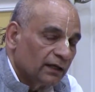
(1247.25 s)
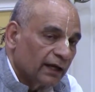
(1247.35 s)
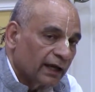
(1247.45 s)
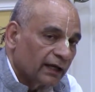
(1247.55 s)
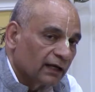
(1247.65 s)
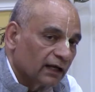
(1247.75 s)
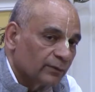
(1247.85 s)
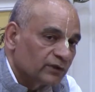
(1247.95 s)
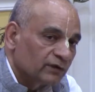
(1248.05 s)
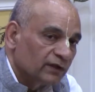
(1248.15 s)
had a
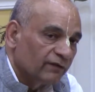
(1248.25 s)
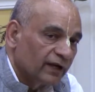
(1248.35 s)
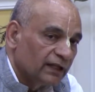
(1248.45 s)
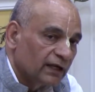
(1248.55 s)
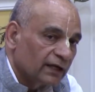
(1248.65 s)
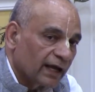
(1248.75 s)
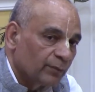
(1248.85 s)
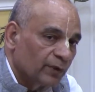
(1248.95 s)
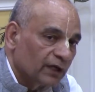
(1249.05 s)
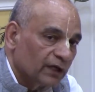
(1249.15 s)
glimpse of the Vedic
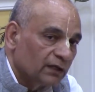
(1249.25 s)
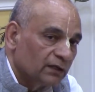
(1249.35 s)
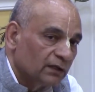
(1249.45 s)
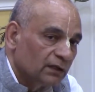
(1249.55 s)
time period,